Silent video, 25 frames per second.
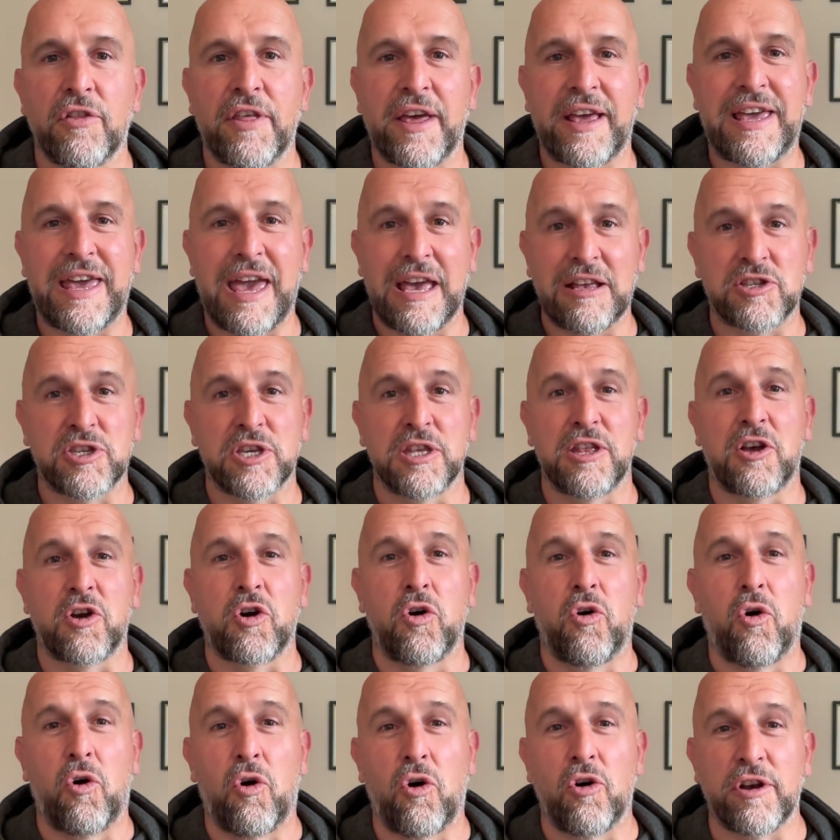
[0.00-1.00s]
They kicked to the
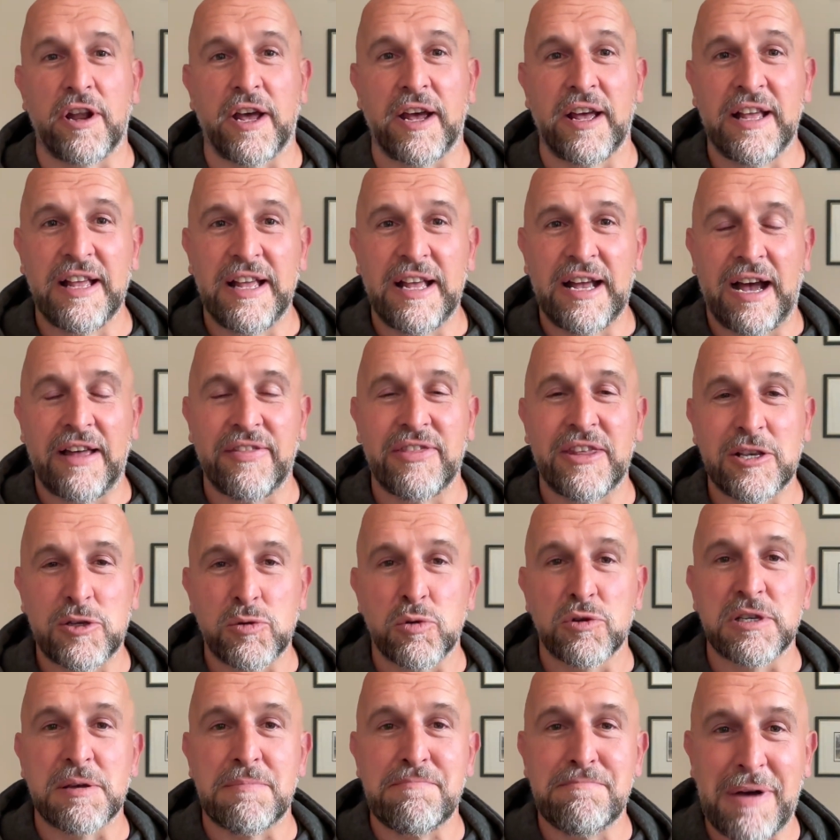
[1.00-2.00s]
corner. And this
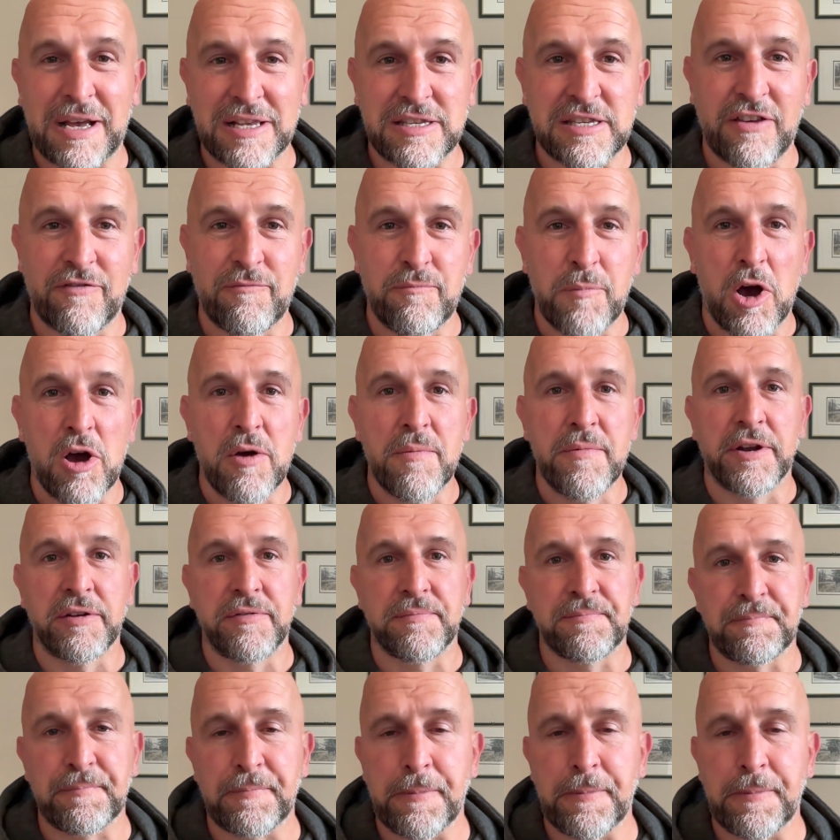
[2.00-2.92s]
was a massive moment.